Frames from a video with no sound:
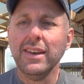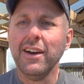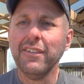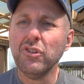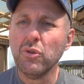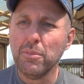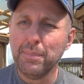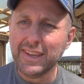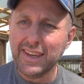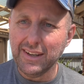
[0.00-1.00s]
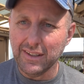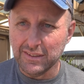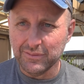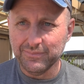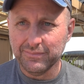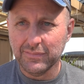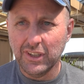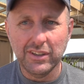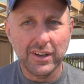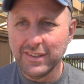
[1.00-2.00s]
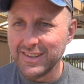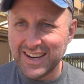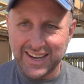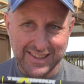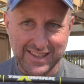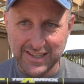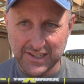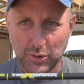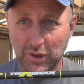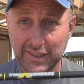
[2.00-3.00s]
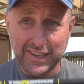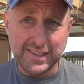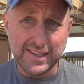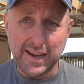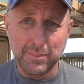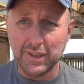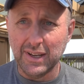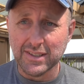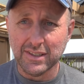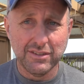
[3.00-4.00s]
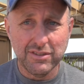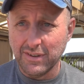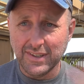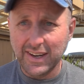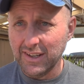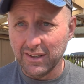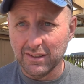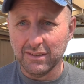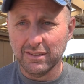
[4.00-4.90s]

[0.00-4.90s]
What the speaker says: Now, if you're a beginner, you don't need this quality stabilizer. You don't need it.